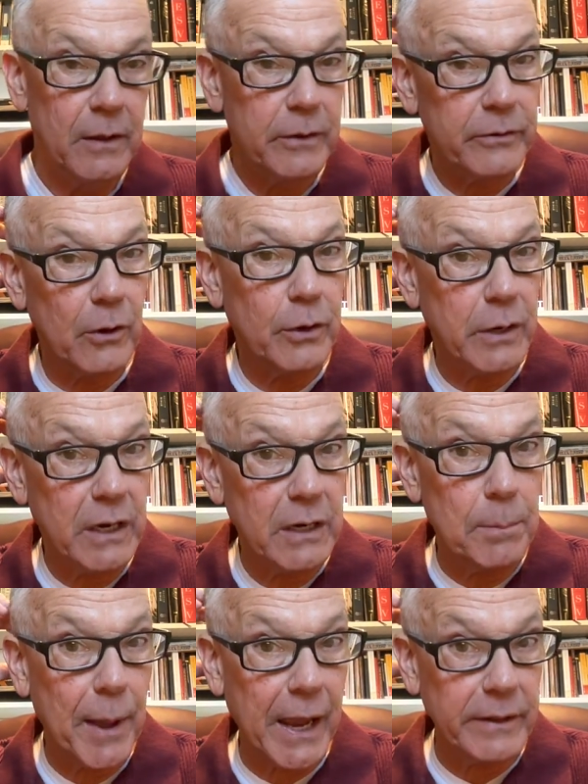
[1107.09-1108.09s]
So you need
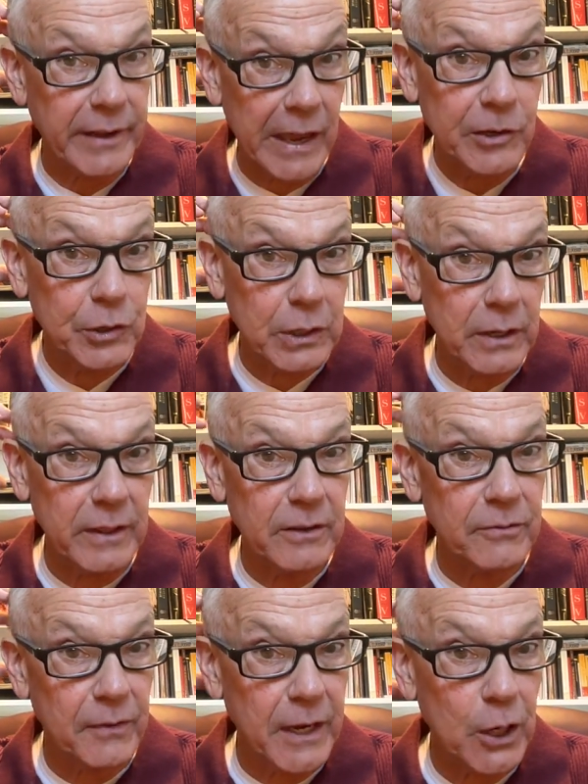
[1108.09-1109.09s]
to pay attention to
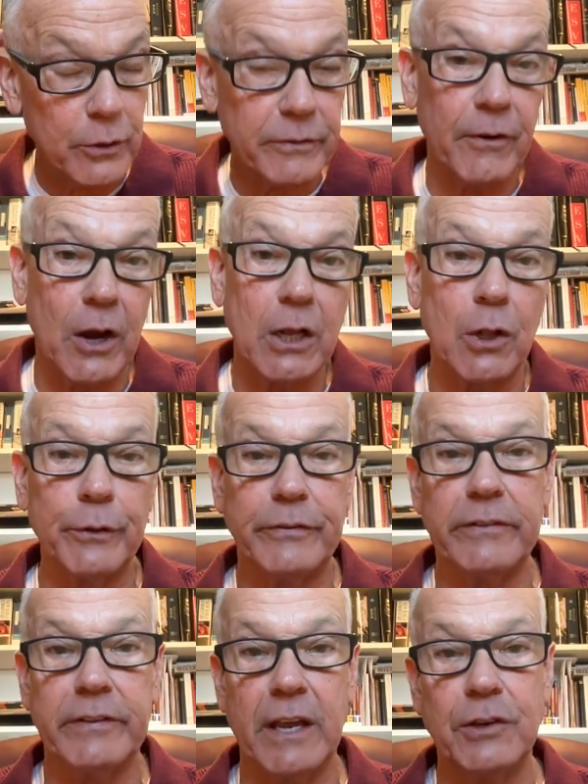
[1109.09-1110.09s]
these videos, very close
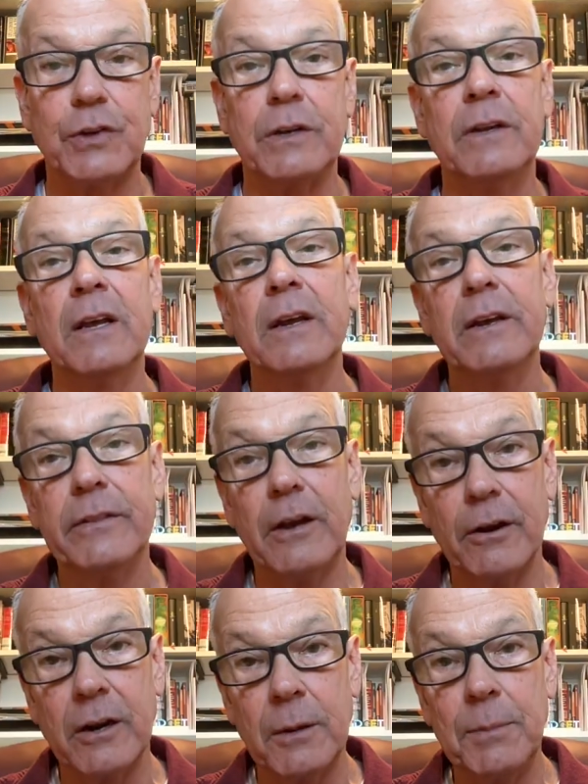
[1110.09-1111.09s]
attention.
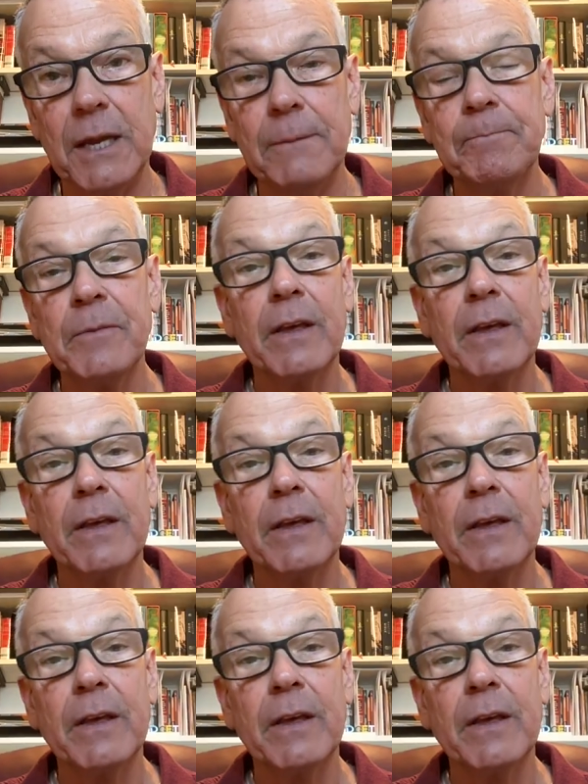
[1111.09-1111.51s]
They're going to be,